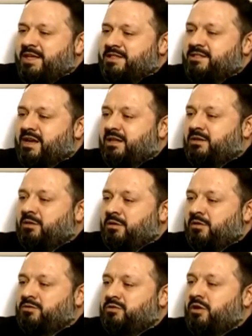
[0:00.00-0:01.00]
Israel took
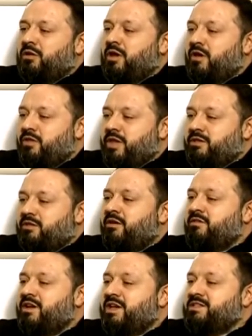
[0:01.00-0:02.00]
control of that
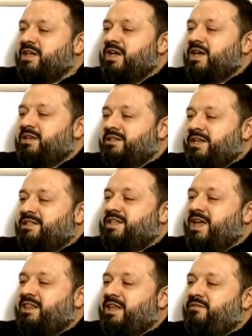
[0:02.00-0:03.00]
areas, since
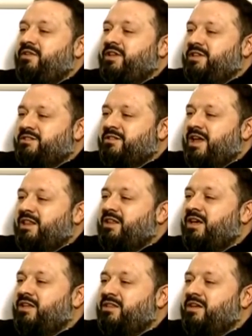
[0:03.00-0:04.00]
they live in Israel,
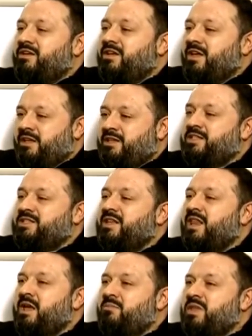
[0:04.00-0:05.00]
it is
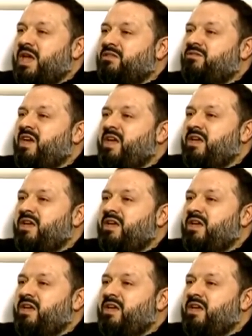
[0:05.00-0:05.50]
claimed that